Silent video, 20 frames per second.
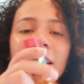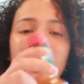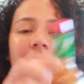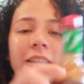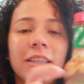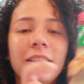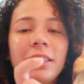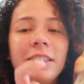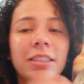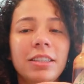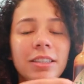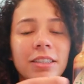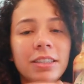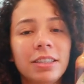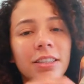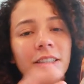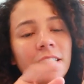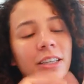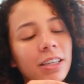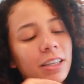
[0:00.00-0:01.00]
get this
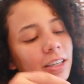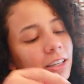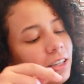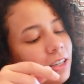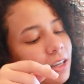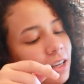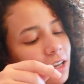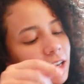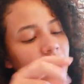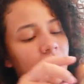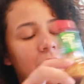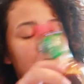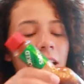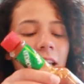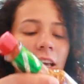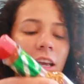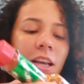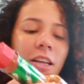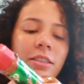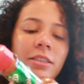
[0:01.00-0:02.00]

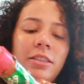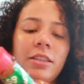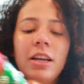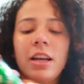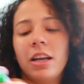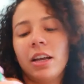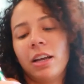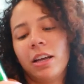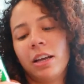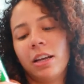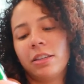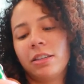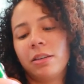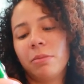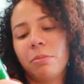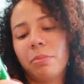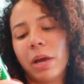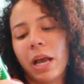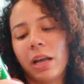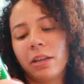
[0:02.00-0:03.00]
it's the uh,
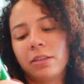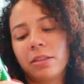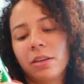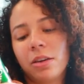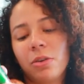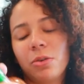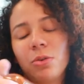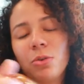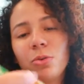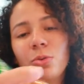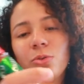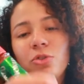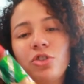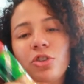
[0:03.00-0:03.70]
Tabasco